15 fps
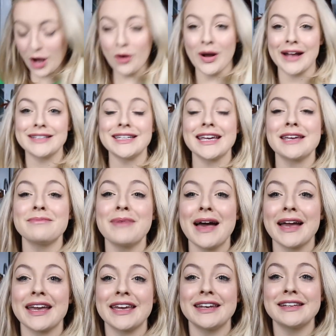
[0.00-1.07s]
Oh, I take it
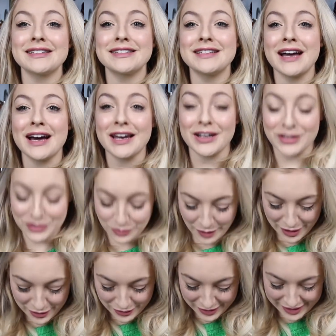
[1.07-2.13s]
back. It is not a
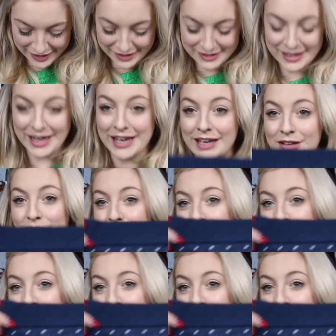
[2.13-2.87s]
sweater. It is a